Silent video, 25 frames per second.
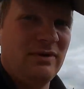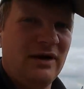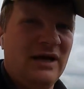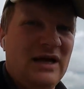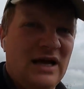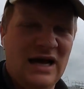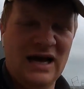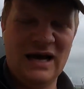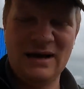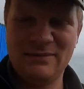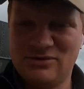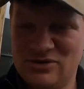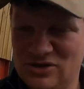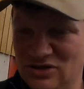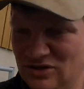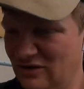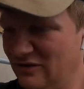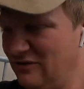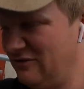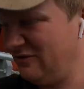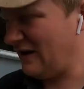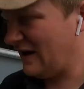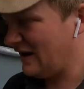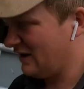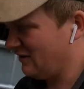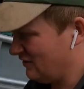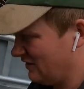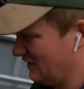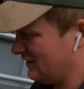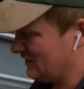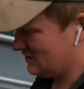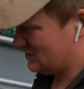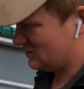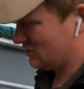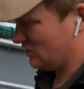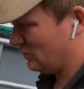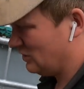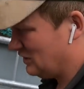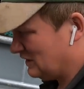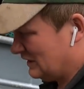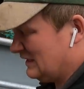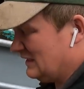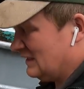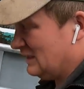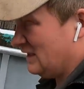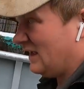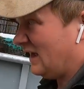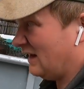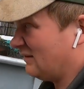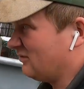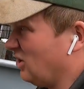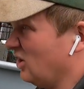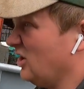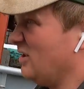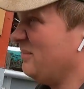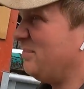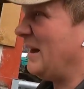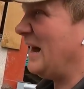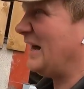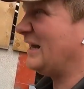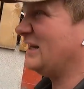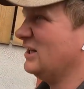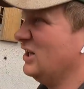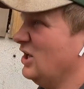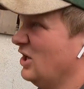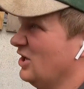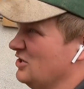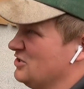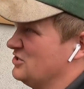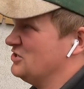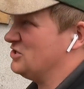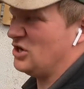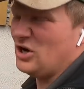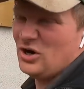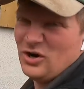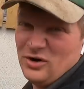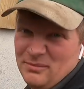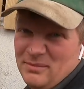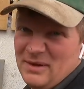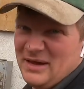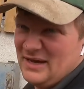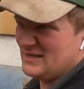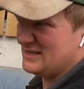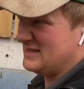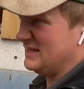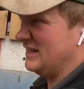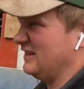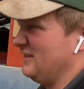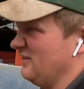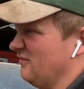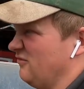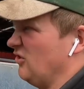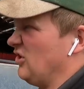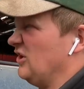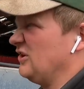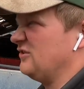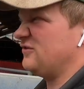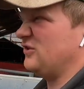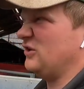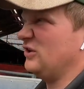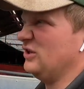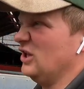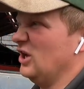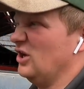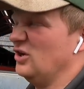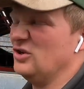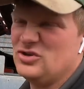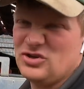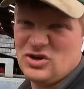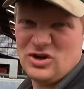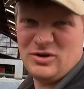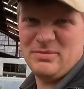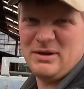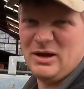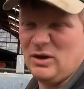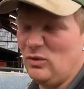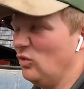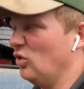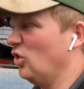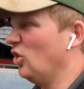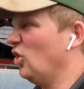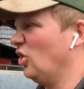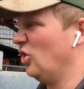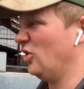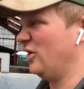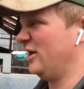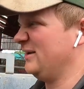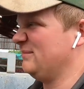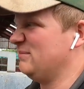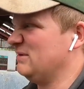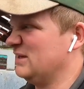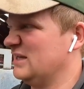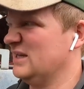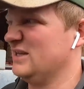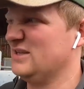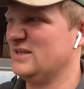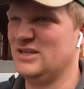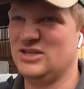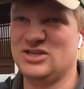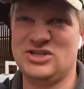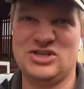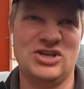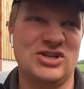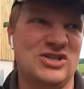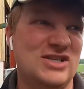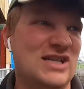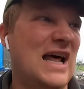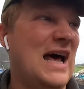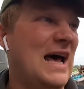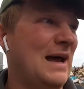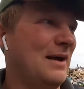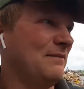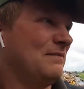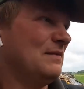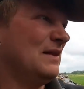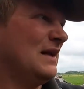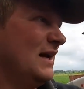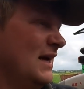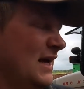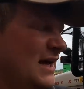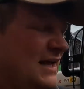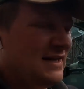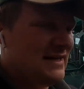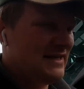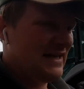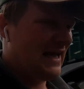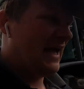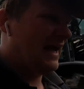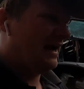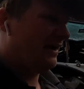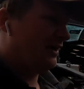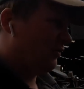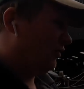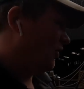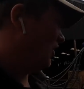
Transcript: be absolutely firing So I've got the paddle on, so it makes it. The first few loads are a bit watery because it's just like dairy